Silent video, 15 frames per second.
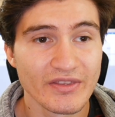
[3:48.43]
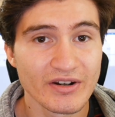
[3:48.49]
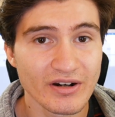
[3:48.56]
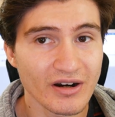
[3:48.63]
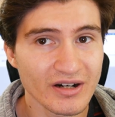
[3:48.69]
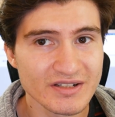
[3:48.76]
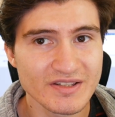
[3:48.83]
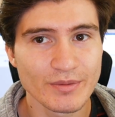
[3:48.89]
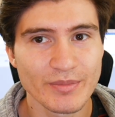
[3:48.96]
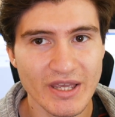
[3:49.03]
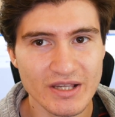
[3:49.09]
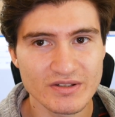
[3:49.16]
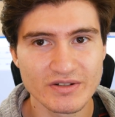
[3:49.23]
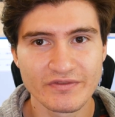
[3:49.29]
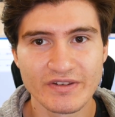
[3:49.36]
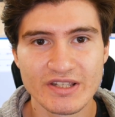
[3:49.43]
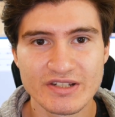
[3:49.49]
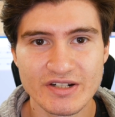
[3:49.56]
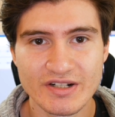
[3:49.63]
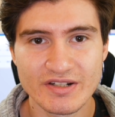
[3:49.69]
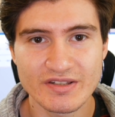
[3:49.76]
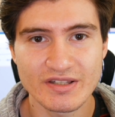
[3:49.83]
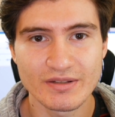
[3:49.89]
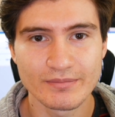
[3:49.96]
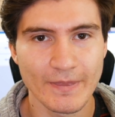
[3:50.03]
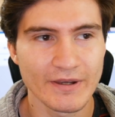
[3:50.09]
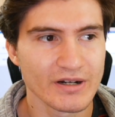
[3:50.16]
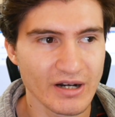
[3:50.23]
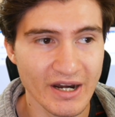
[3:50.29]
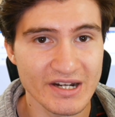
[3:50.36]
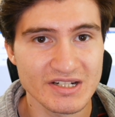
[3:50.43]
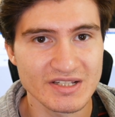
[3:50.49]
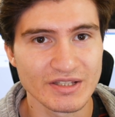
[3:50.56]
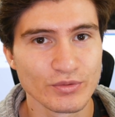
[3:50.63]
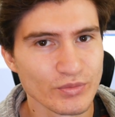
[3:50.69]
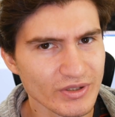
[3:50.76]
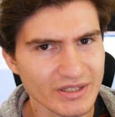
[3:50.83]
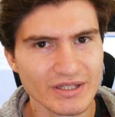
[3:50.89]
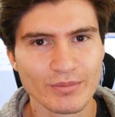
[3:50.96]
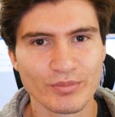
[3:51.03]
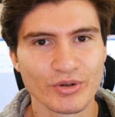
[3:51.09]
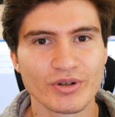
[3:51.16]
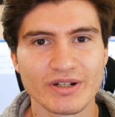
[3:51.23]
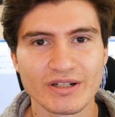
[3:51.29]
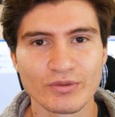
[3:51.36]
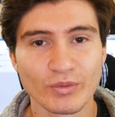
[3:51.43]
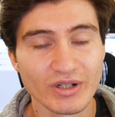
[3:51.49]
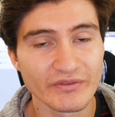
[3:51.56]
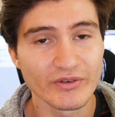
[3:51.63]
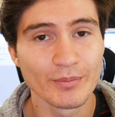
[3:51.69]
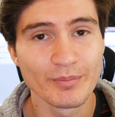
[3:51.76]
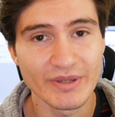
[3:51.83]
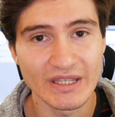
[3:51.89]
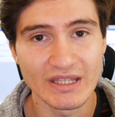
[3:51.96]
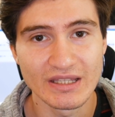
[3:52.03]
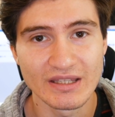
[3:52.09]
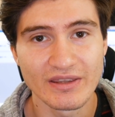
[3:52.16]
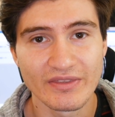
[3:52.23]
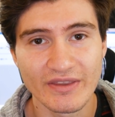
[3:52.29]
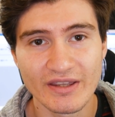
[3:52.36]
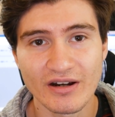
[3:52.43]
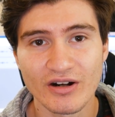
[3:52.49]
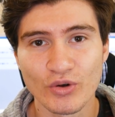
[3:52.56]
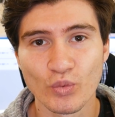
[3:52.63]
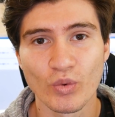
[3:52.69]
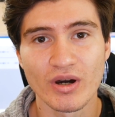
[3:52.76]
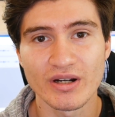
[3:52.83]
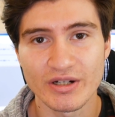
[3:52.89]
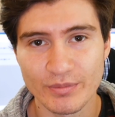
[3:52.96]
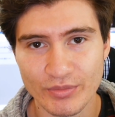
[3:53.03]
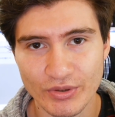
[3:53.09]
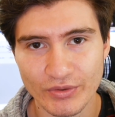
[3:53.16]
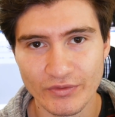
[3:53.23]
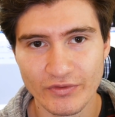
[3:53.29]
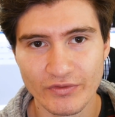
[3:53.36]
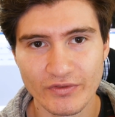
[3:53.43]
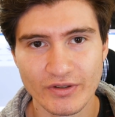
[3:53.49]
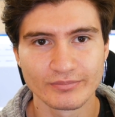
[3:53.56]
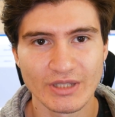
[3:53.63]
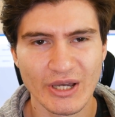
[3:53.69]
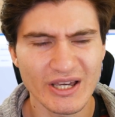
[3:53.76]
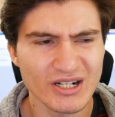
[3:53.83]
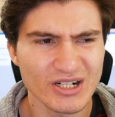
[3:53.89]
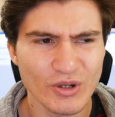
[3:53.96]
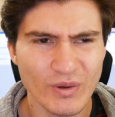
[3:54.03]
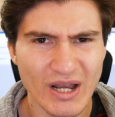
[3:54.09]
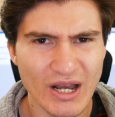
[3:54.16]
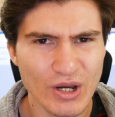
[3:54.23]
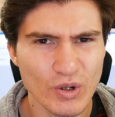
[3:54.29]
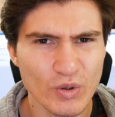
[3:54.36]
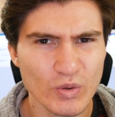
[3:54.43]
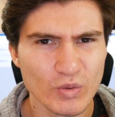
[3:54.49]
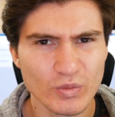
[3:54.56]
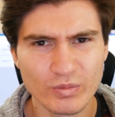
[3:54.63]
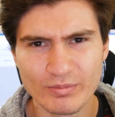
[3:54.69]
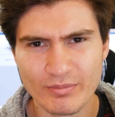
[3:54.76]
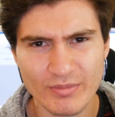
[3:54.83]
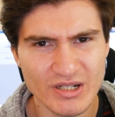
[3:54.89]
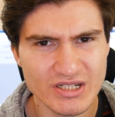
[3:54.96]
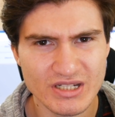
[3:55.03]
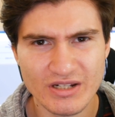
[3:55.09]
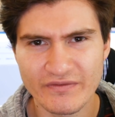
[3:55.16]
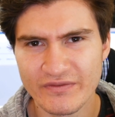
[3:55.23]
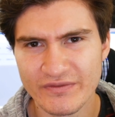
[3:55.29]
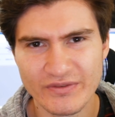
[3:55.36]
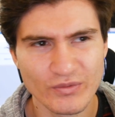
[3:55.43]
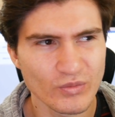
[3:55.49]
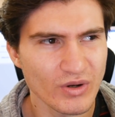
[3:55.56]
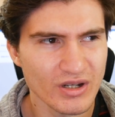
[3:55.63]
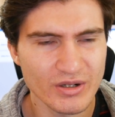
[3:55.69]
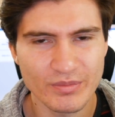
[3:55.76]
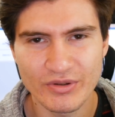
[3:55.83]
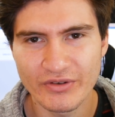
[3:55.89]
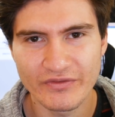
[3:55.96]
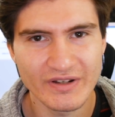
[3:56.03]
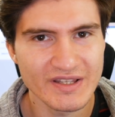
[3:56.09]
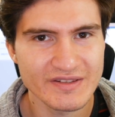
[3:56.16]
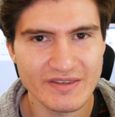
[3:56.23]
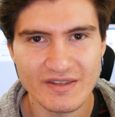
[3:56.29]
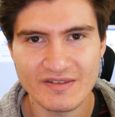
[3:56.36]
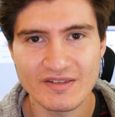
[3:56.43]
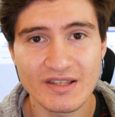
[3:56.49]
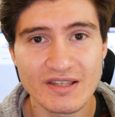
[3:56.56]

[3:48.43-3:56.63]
There are some extra features that are actually really important. One of them being they are waterproof. Now, I don't know how much of the waterproofness this